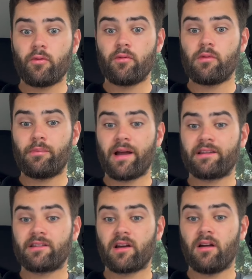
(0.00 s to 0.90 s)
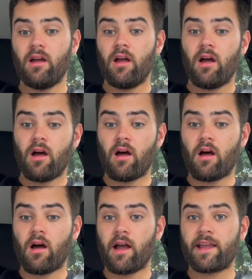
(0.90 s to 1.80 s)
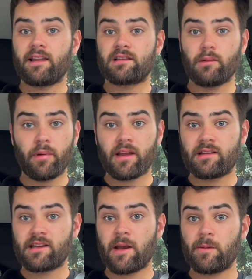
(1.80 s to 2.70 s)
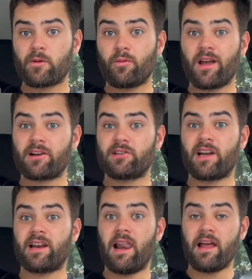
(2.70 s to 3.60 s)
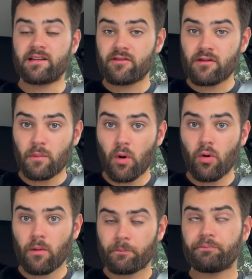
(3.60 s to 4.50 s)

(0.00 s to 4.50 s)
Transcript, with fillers: We were better uh, against the bigger teams when we actually had less of the ball.